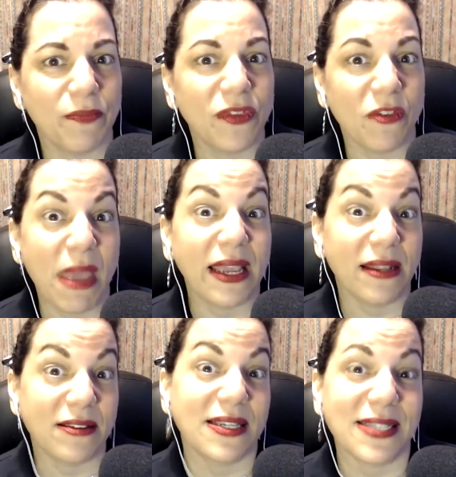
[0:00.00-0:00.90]
to make
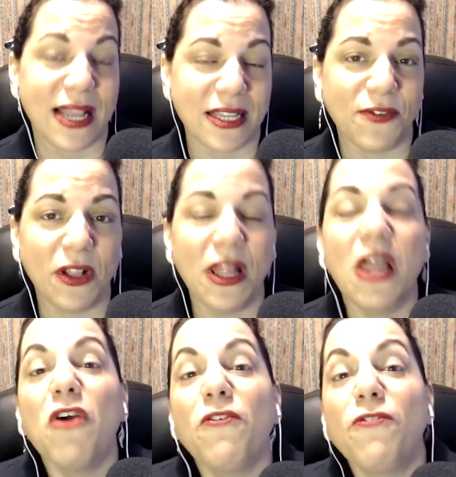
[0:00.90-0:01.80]
it successful
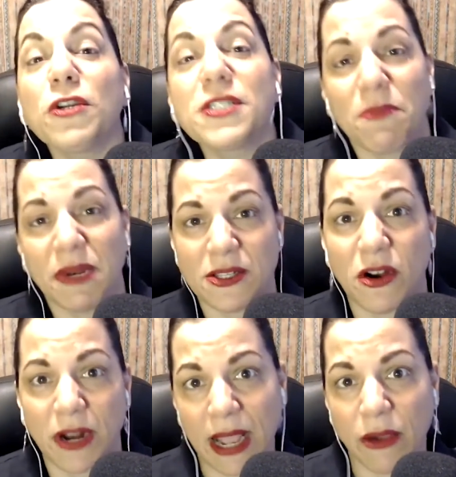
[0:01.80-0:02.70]
for somebody
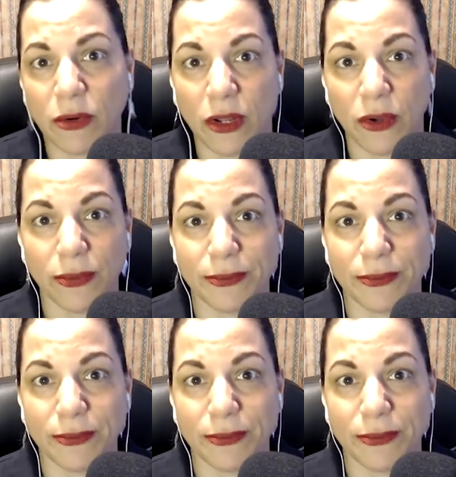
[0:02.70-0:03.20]
starting out new?